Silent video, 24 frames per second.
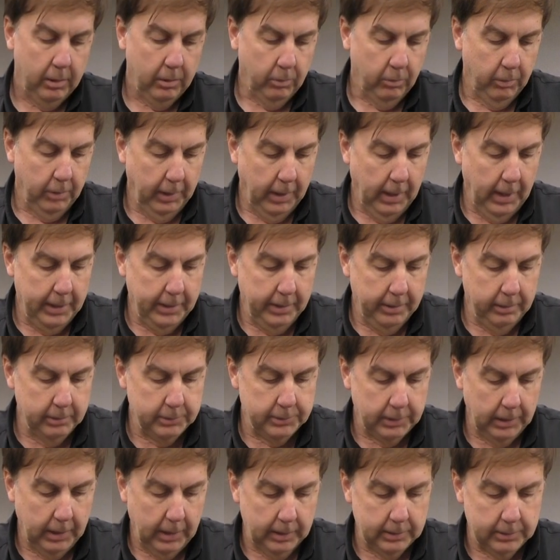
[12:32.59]
When I
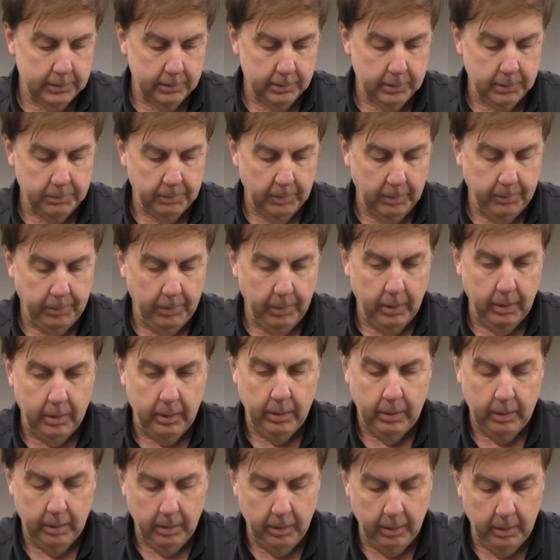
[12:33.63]
energize this by
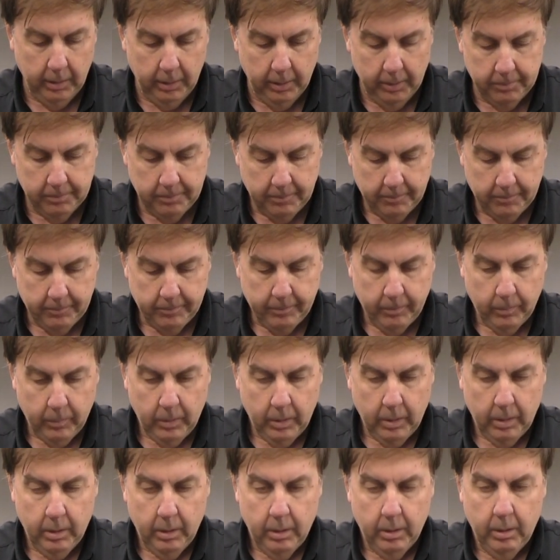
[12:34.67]
plugging it in,
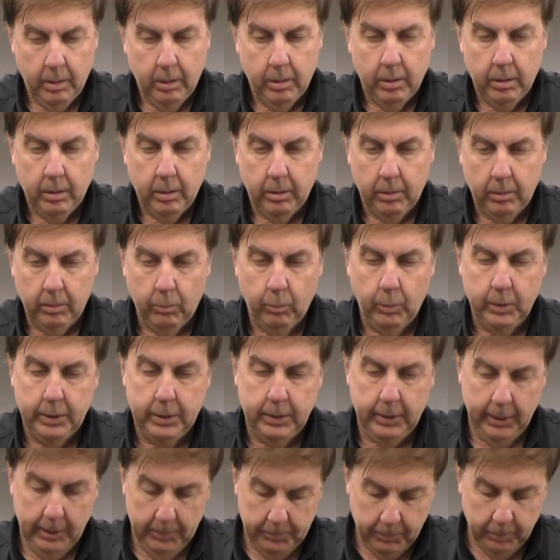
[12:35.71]
we
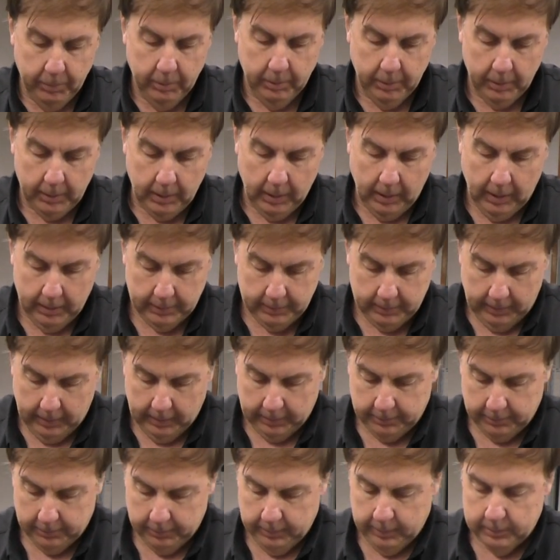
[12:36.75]
did pull the
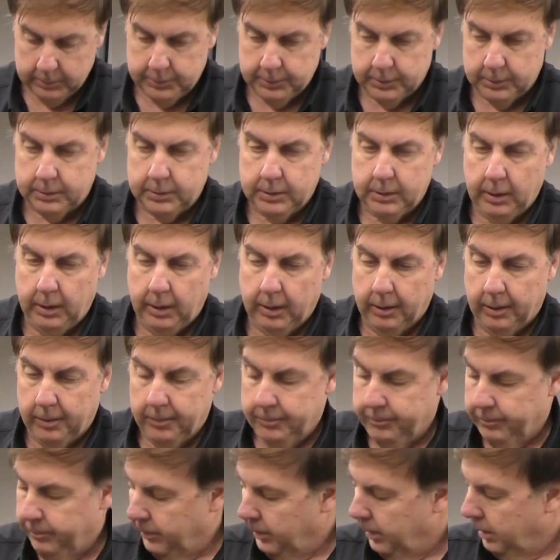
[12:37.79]
contactor in just now.
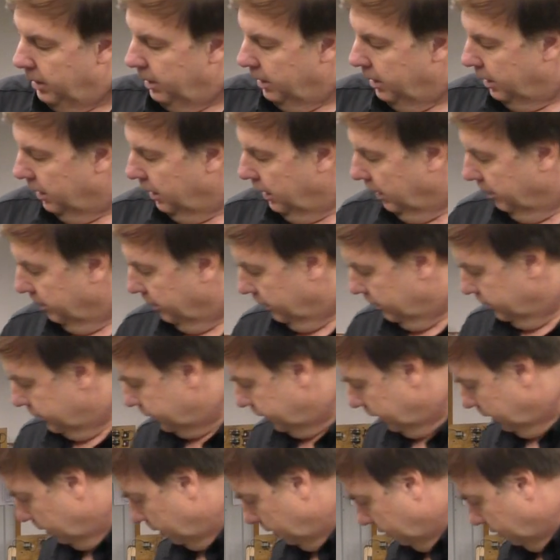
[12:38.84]
And I'm going to show